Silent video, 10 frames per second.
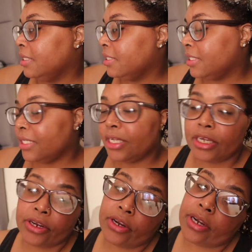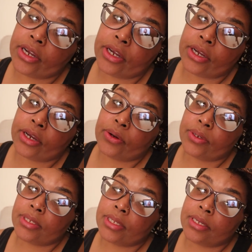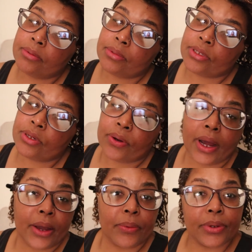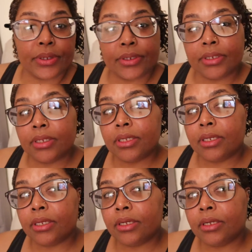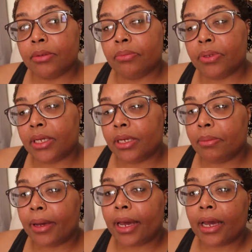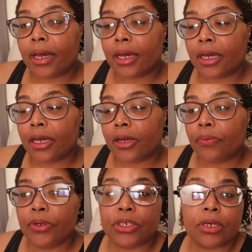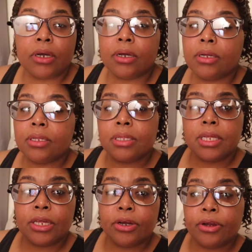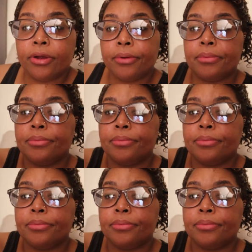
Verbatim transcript: sit here and go to sleep. So I will be back with y'all later.